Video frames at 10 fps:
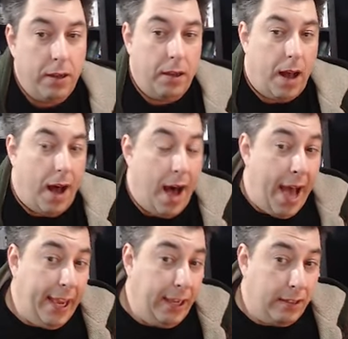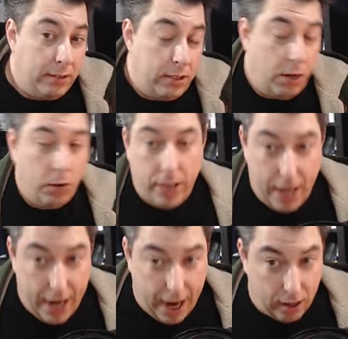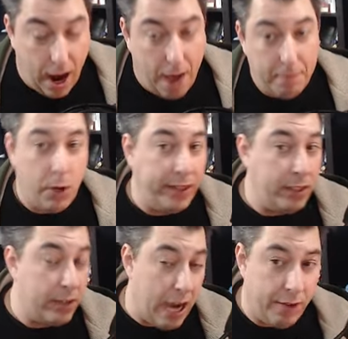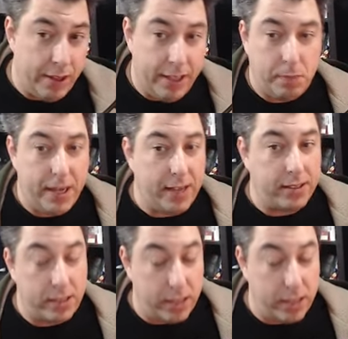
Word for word: I don't care. I'm going to cover this because it's an